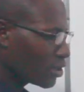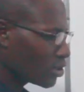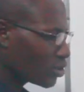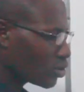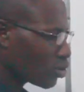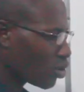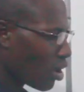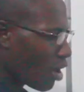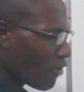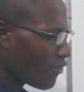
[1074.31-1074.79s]

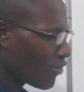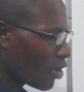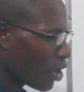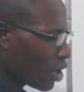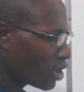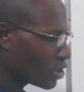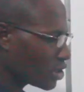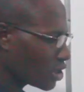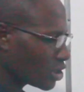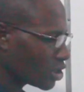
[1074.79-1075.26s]
So, of
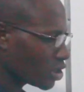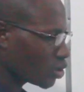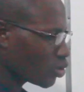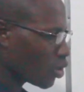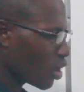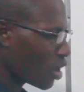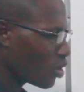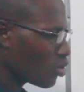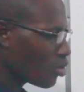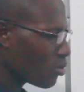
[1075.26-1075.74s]
course, this is
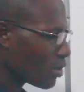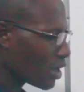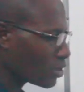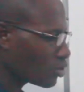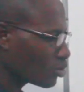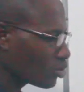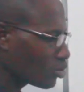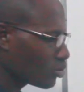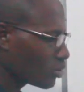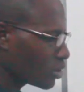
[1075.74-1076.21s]
1 over 2,